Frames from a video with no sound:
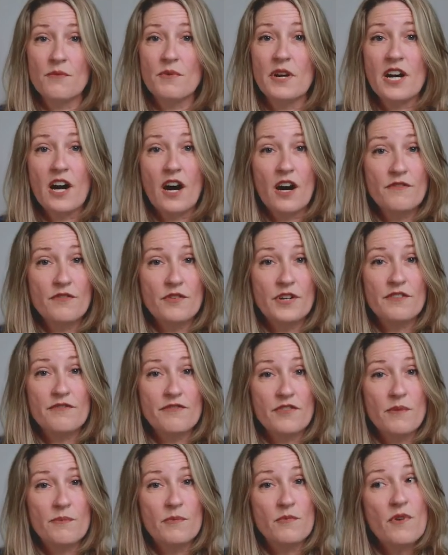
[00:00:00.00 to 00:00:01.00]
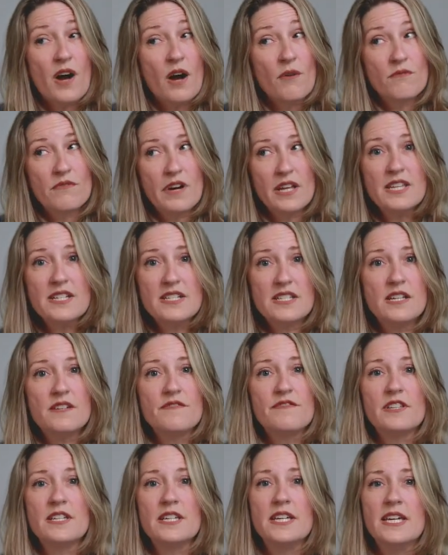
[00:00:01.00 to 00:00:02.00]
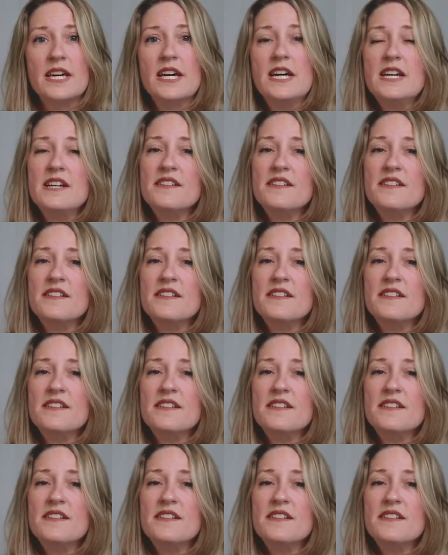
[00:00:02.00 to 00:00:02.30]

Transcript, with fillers: recovery from a relatively